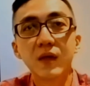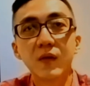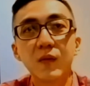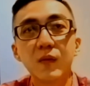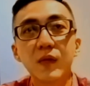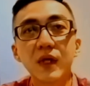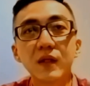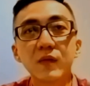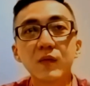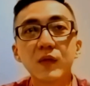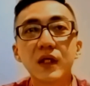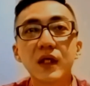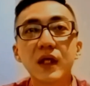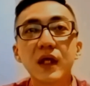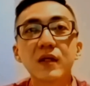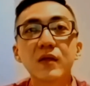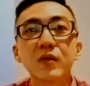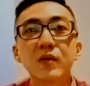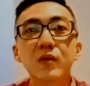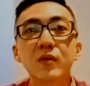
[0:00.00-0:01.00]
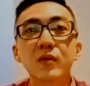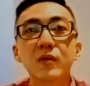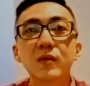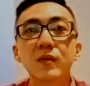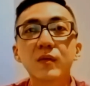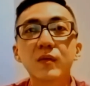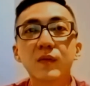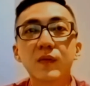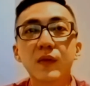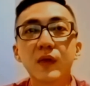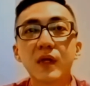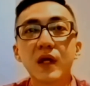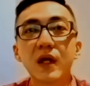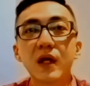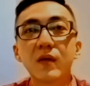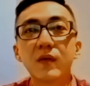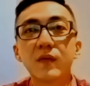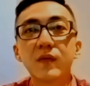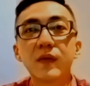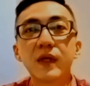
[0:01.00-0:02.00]
what we can do for
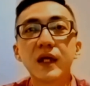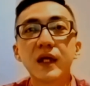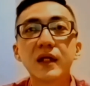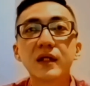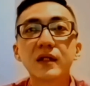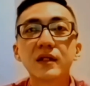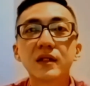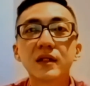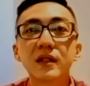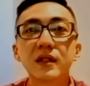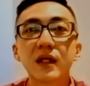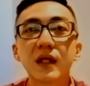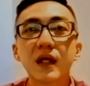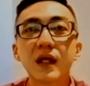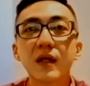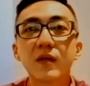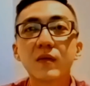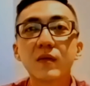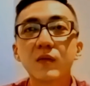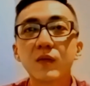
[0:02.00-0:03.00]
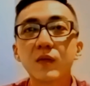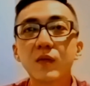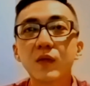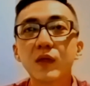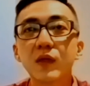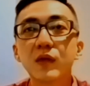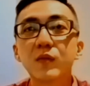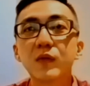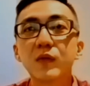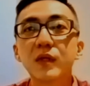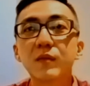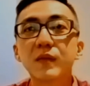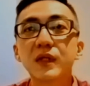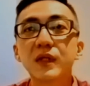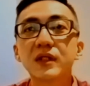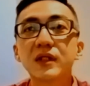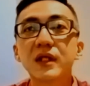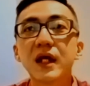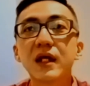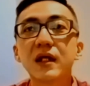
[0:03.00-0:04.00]
our friends, and would we be
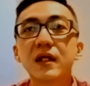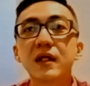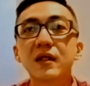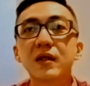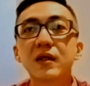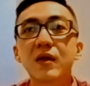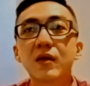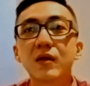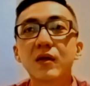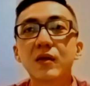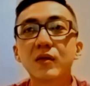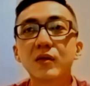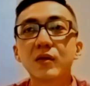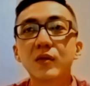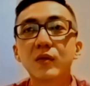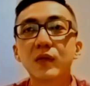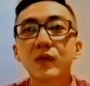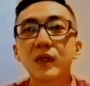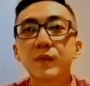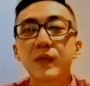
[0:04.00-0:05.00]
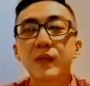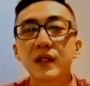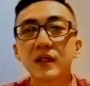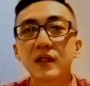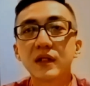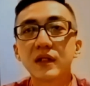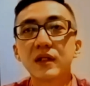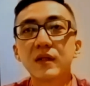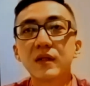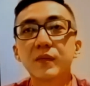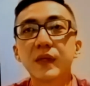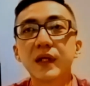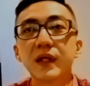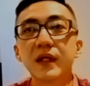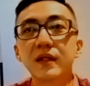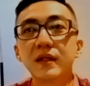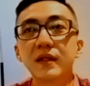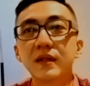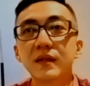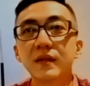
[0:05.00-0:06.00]
silent or do we
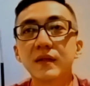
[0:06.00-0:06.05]
participate?